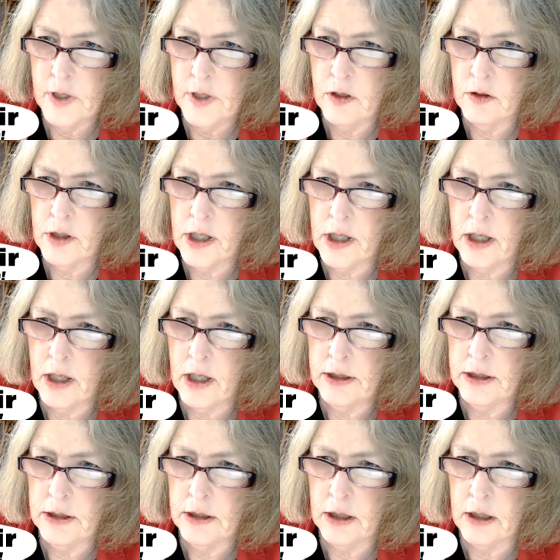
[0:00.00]
Okay, I
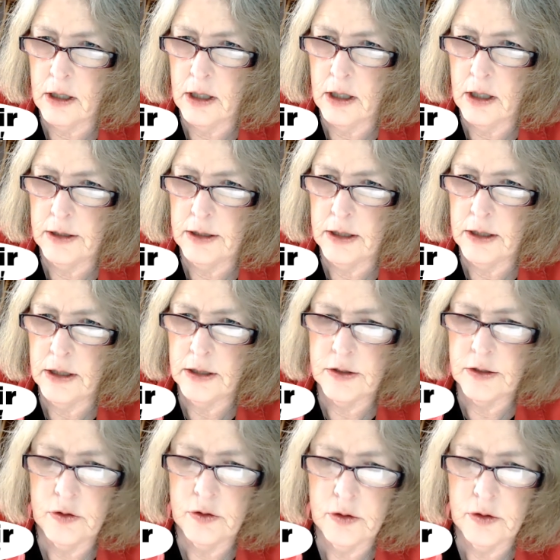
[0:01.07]
think
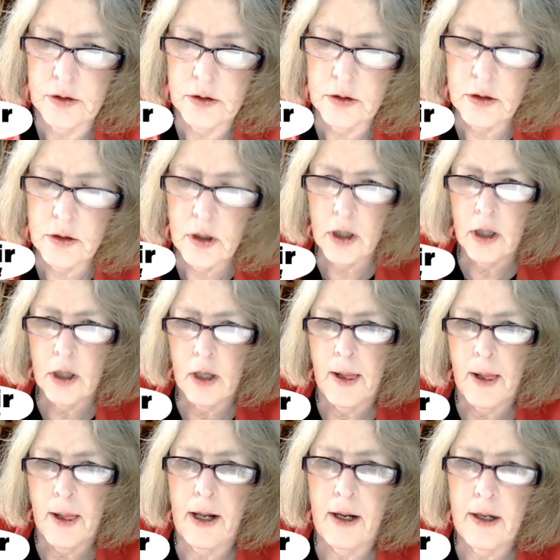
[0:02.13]
too,
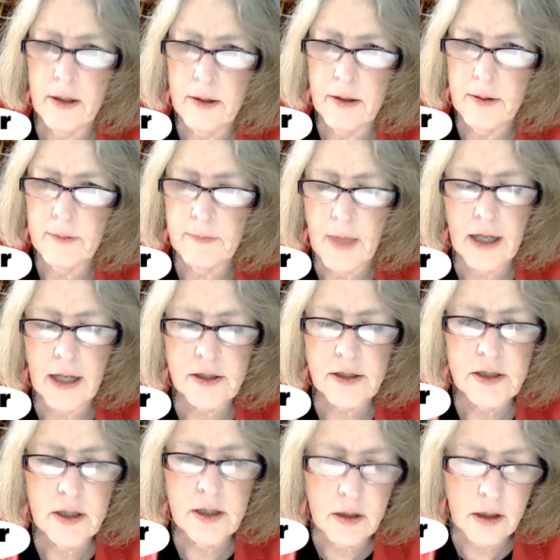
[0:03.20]

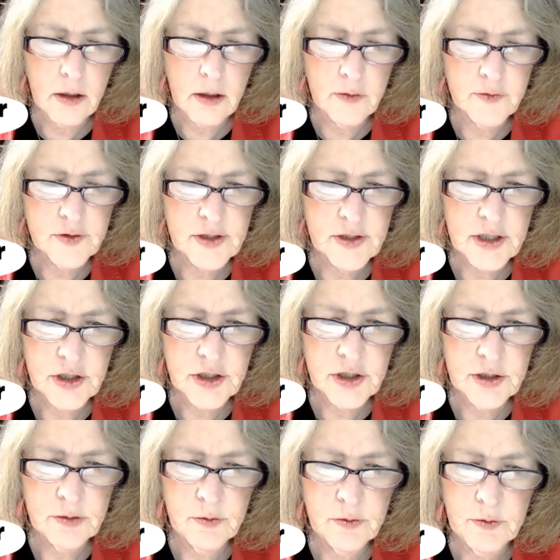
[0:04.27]
actually our
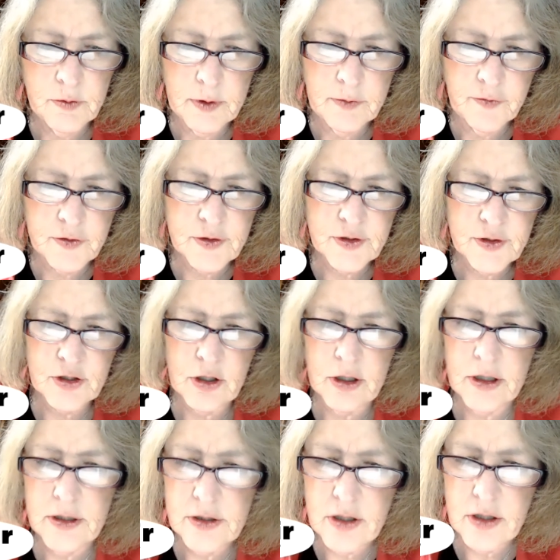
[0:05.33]
conversation when we first
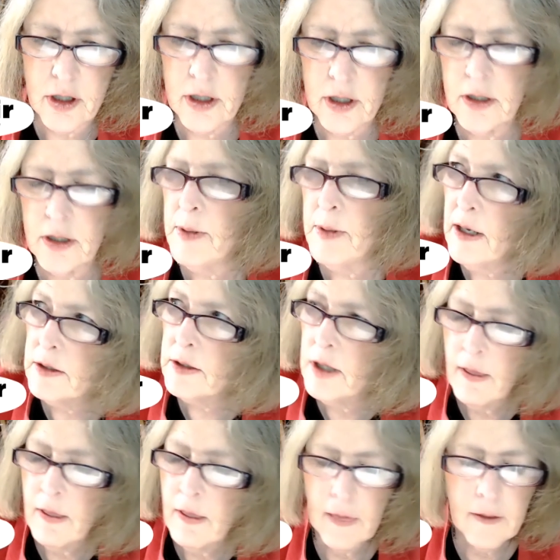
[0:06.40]
started talking about
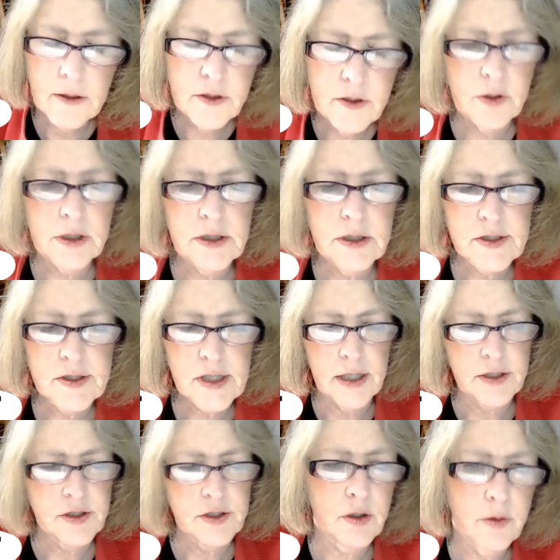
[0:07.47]
doing this
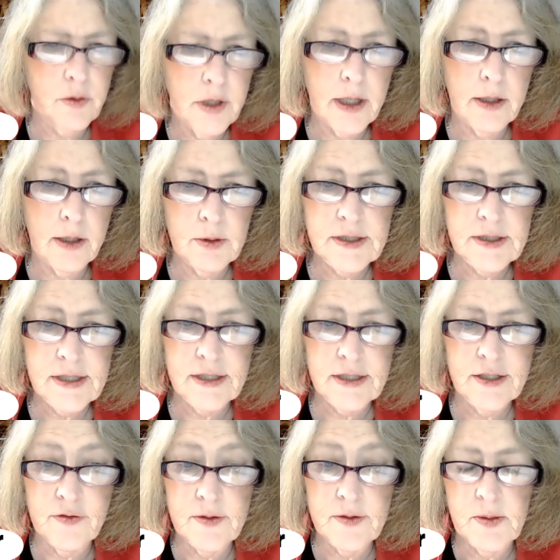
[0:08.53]
HOA was the
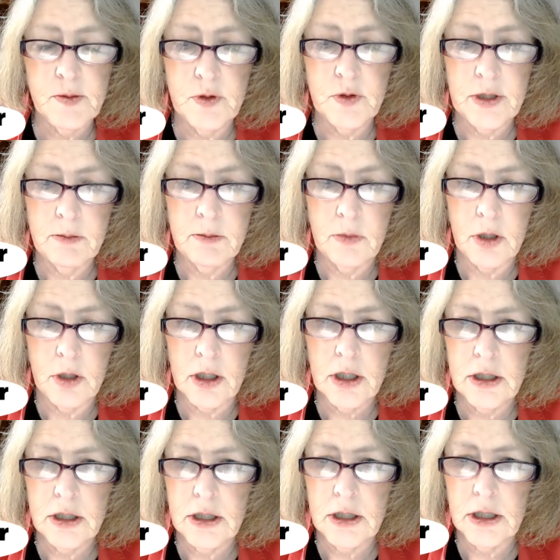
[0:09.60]
difference between
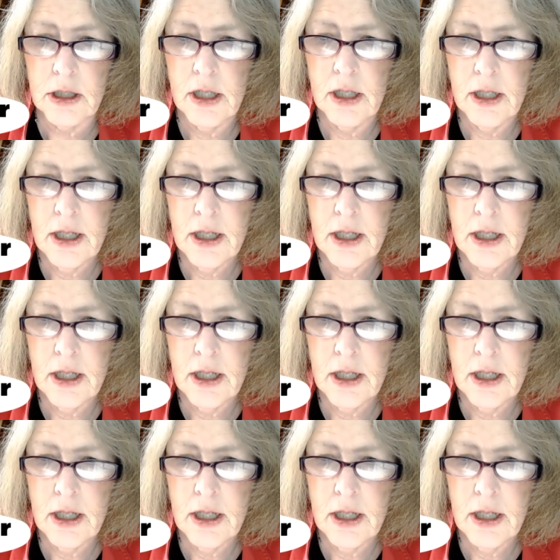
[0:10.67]
marketing